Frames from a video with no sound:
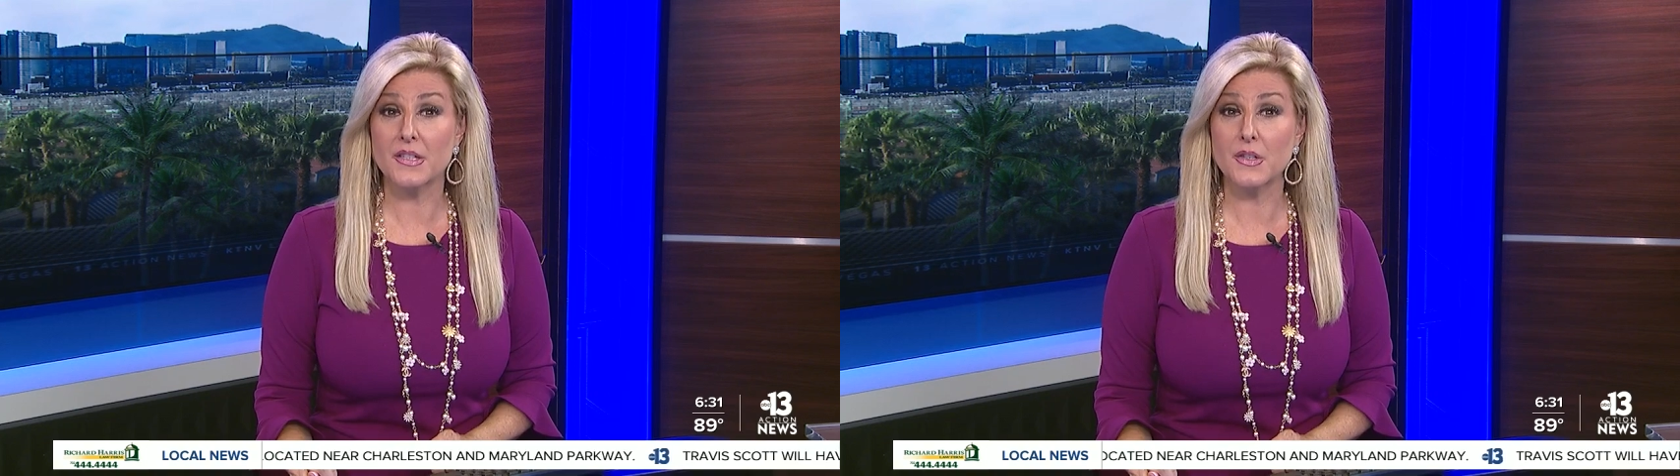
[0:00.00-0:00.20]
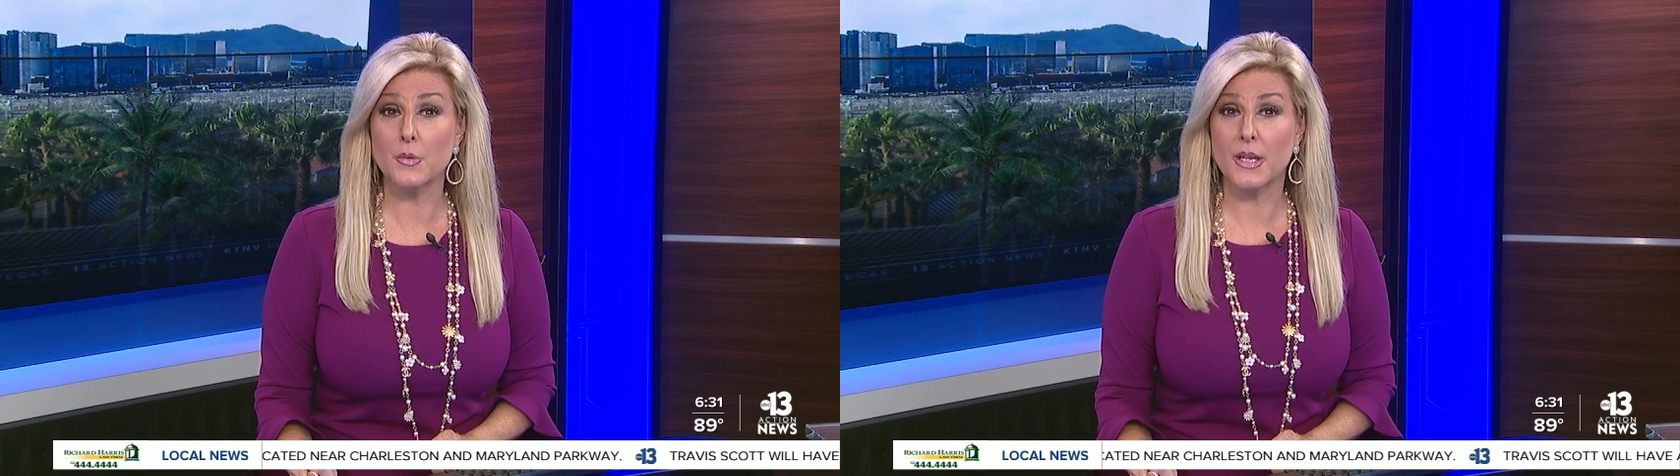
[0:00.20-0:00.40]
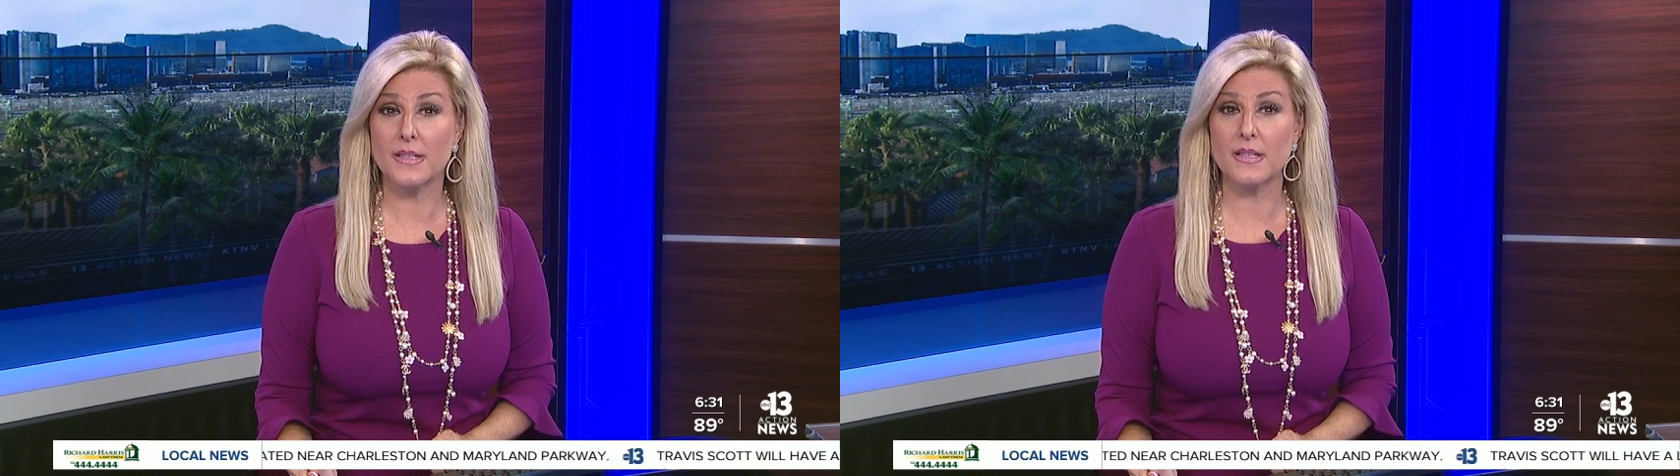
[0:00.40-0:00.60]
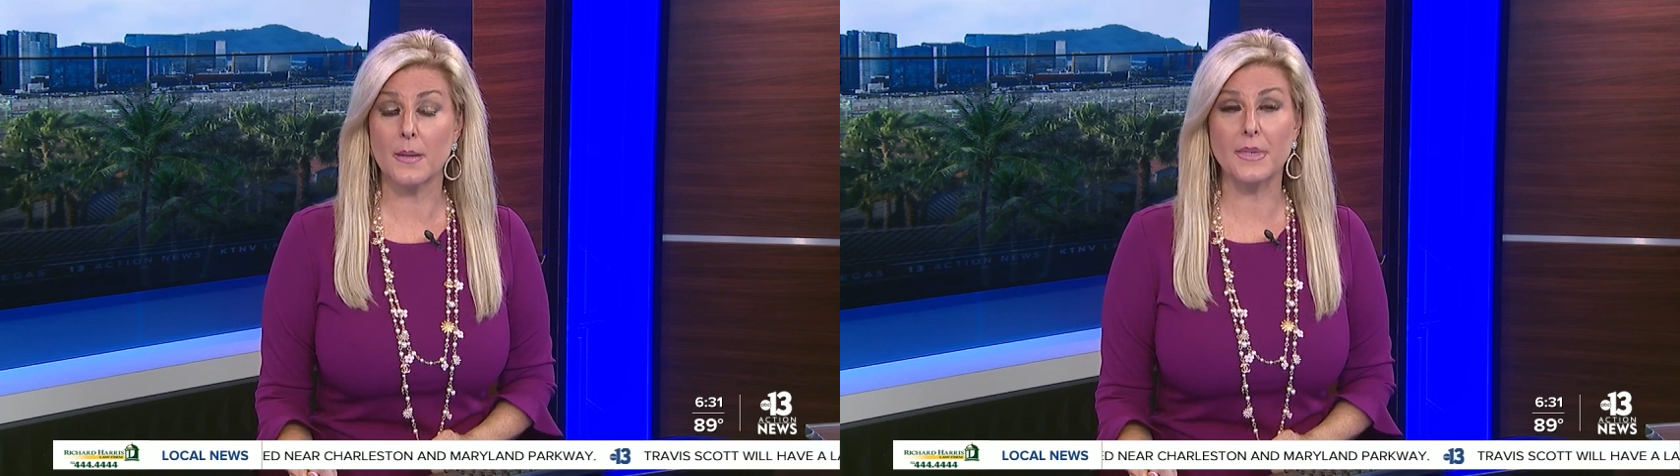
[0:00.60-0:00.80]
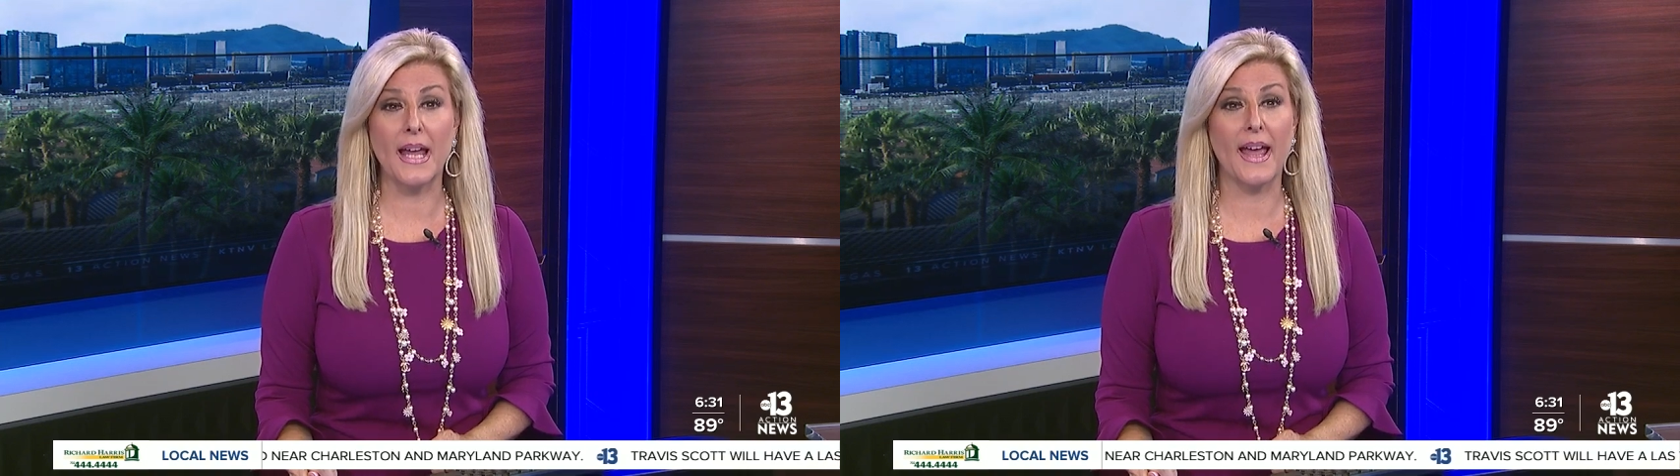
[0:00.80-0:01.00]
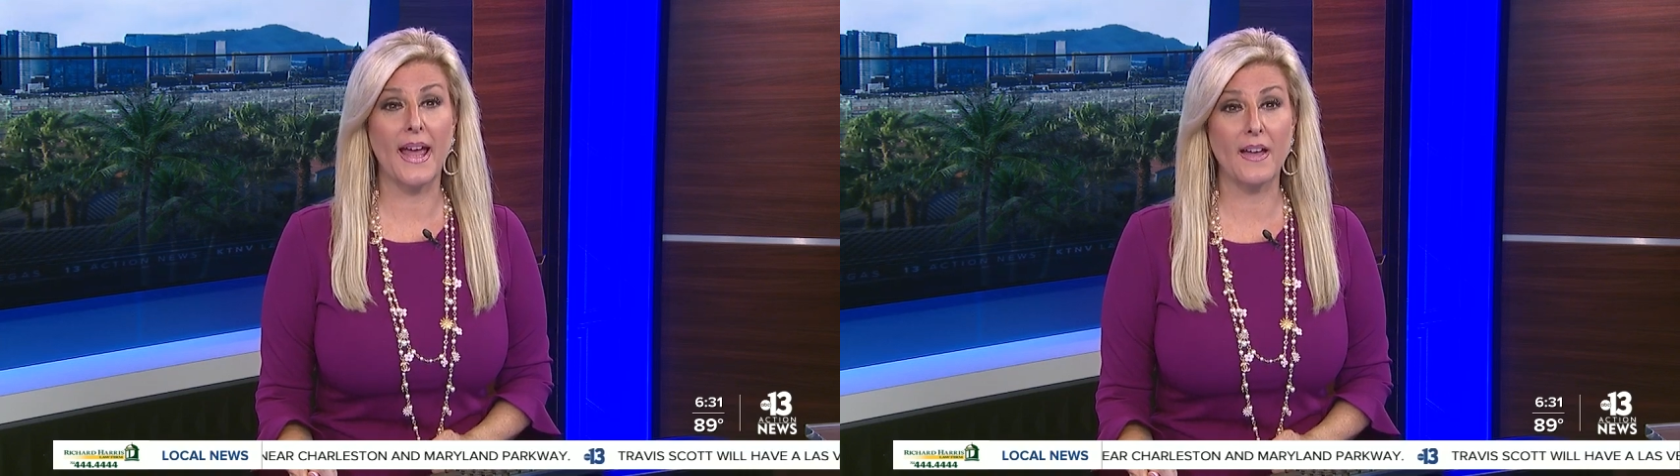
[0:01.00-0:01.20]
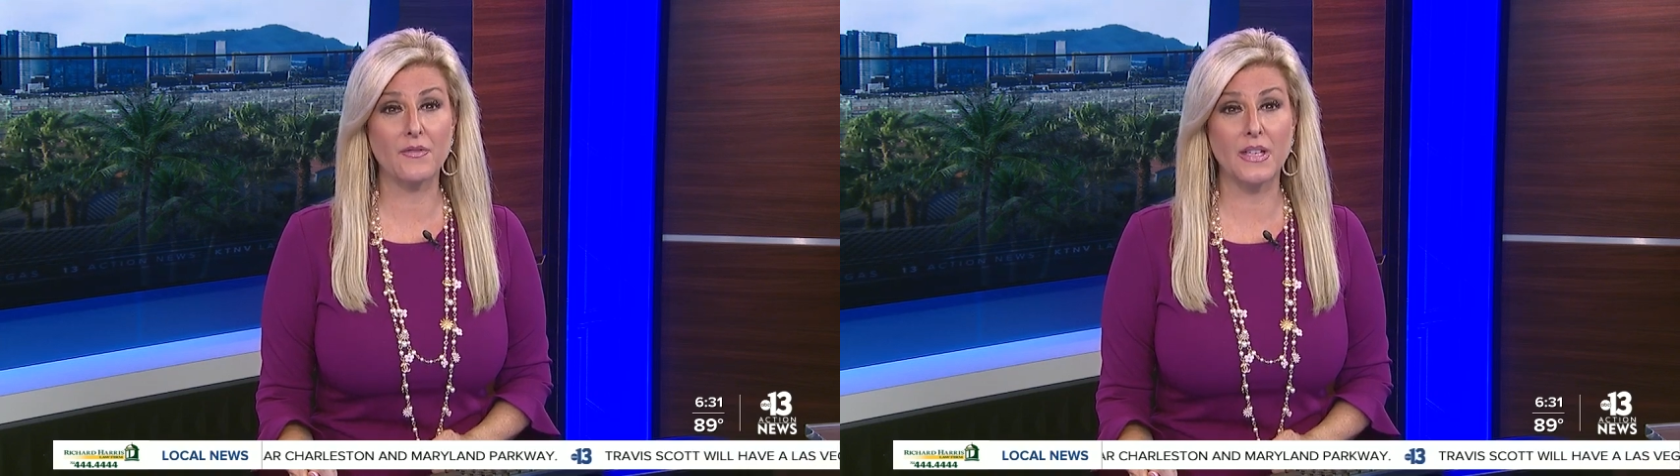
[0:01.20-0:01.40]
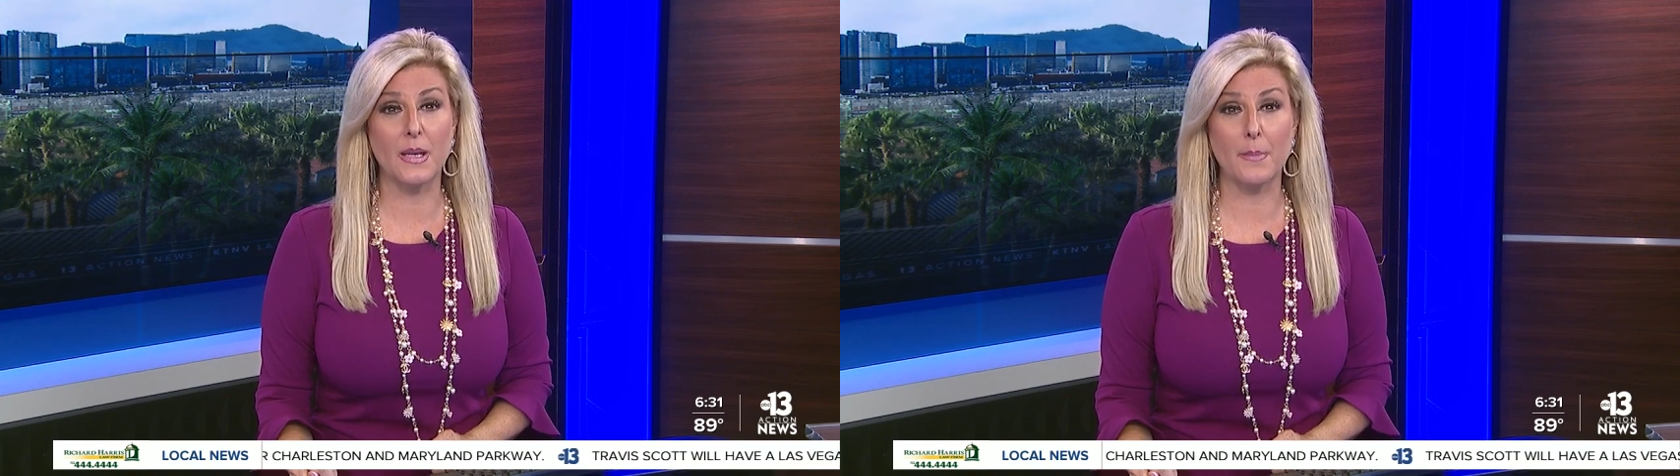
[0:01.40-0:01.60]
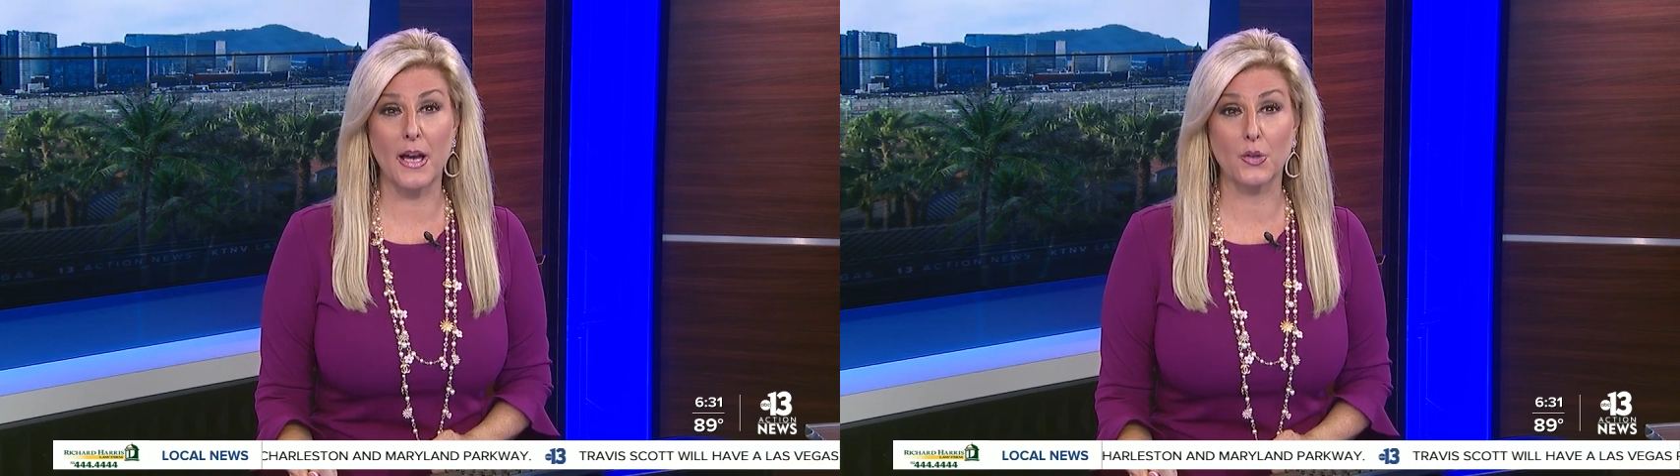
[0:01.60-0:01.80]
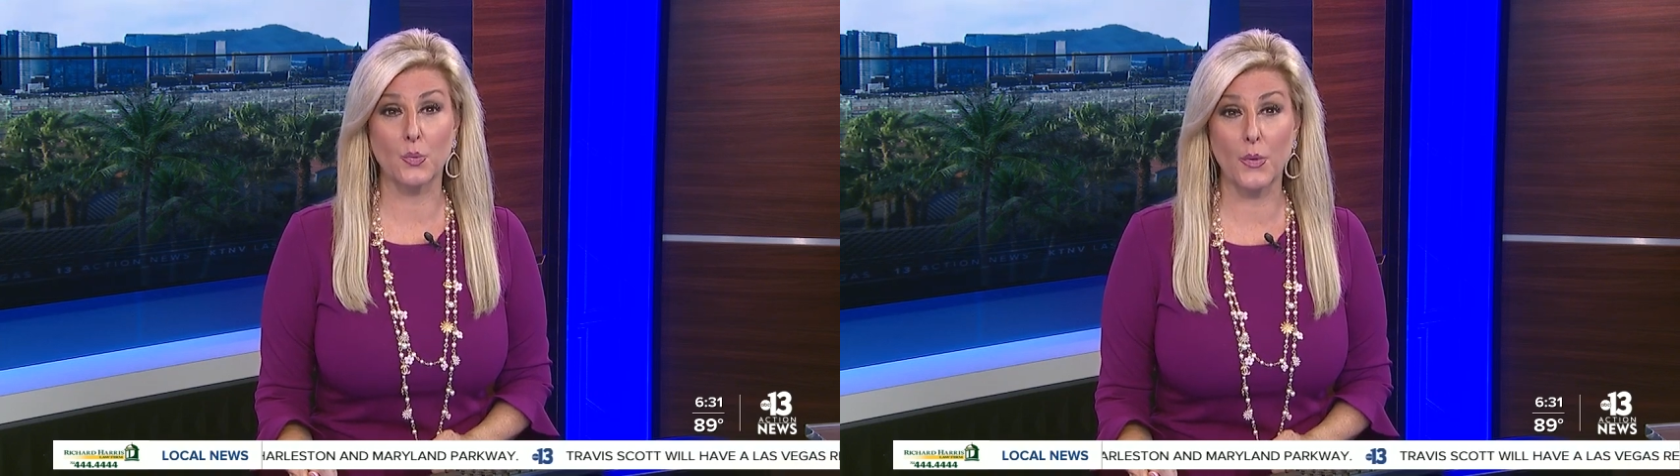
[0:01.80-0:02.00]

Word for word: Soon has dumped a hefty amount of